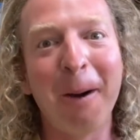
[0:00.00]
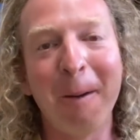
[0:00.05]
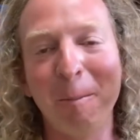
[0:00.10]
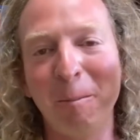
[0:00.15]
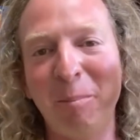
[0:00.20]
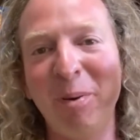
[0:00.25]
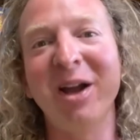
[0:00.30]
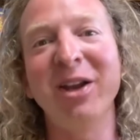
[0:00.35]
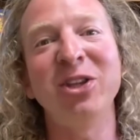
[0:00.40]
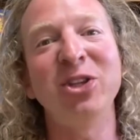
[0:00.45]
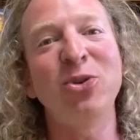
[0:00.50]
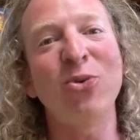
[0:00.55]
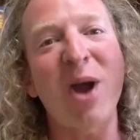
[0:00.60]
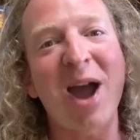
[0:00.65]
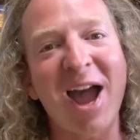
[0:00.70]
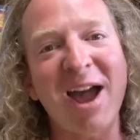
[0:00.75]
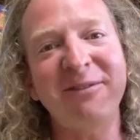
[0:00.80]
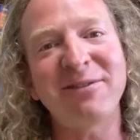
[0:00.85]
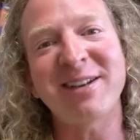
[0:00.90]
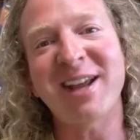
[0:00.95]
But you
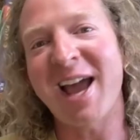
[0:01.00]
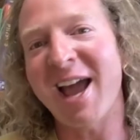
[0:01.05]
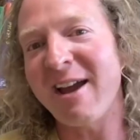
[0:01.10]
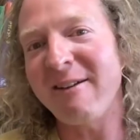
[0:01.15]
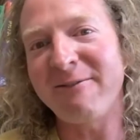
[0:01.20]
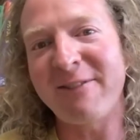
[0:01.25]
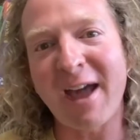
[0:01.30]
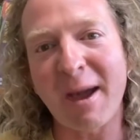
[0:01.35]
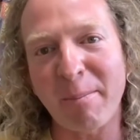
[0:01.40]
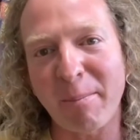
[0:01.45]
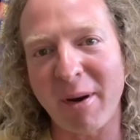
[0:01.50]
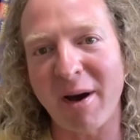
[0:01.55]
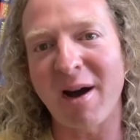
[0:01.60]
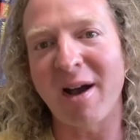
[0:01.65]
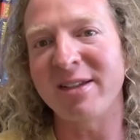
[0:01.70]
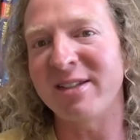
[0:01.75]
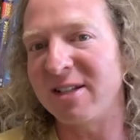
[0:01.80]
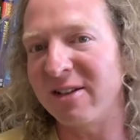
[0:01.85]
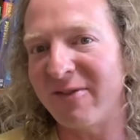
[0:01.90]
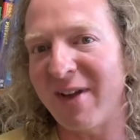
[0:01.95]
have to have that
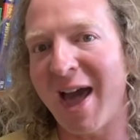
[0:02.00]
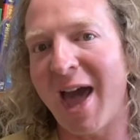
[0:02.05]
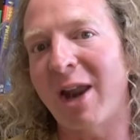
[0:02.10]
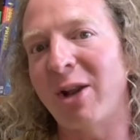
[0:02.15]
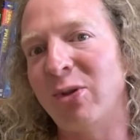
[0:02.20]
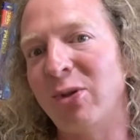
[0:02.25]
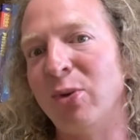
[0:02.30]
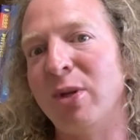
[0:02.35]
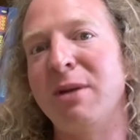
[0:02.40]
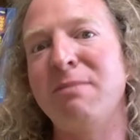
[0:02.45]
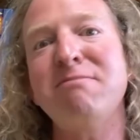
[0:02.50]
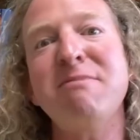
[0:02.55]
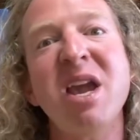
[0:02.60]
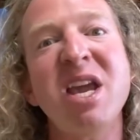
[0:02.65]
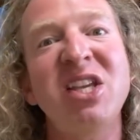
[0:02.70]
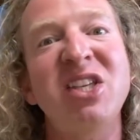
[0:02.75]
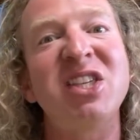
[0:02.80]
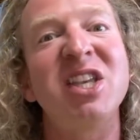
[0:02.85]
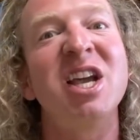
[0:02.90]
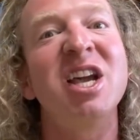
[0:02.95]
positive attitude. It
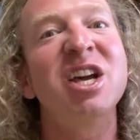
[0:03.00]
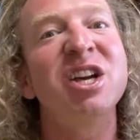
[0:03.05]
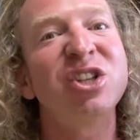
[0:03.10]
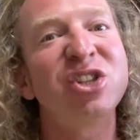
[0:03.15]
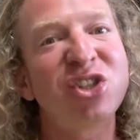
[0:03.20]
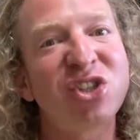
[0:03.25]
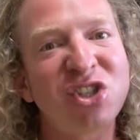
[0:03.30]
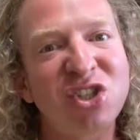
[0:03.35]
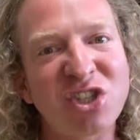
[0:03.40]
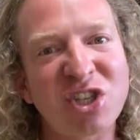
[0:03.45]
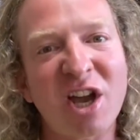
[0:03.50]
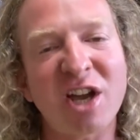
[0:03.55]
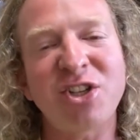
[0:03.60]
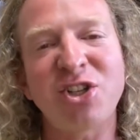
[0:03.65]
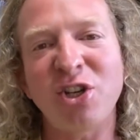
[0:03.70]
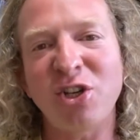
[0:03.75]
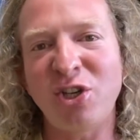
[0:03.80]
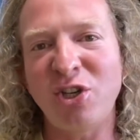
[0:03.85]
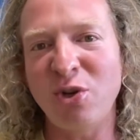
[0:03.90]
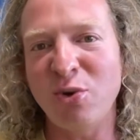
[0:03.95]
makes
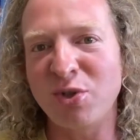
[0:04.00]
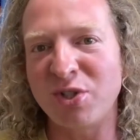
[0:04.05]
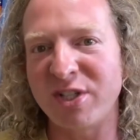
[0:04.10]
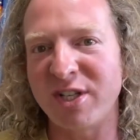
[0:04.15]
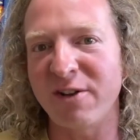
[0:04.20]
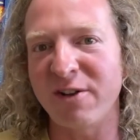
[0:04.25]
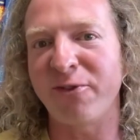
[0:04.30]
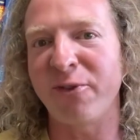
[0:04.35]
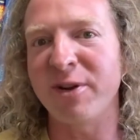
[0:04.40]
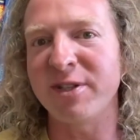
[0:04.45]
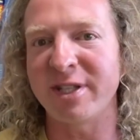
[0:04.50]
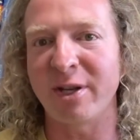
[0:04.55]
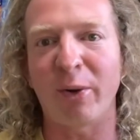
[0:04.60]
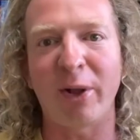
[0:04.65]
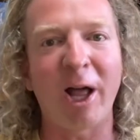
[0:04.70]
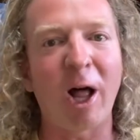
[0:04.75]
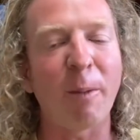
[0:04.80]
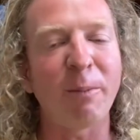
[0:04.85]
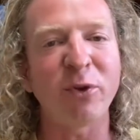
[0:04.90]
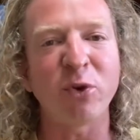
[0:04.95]
such a huge difference.
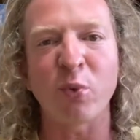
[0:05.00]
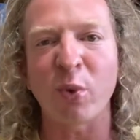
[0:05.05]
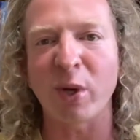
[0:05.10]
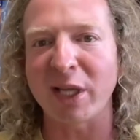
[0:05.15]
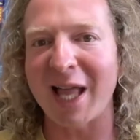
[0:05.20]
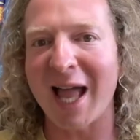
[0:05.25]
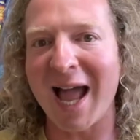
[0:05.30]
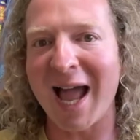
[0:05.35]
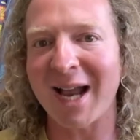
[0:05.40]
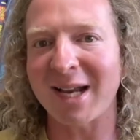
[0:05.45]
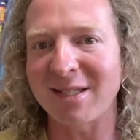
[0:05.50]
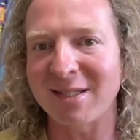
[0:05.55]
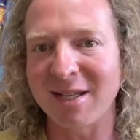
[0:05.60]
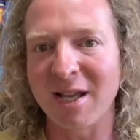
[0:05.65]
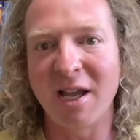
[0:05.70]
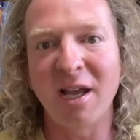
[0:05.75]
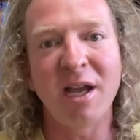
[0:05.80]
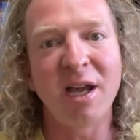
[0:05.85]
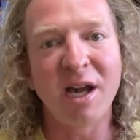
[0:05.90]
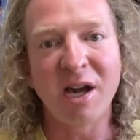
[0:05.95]
It'll help you relax.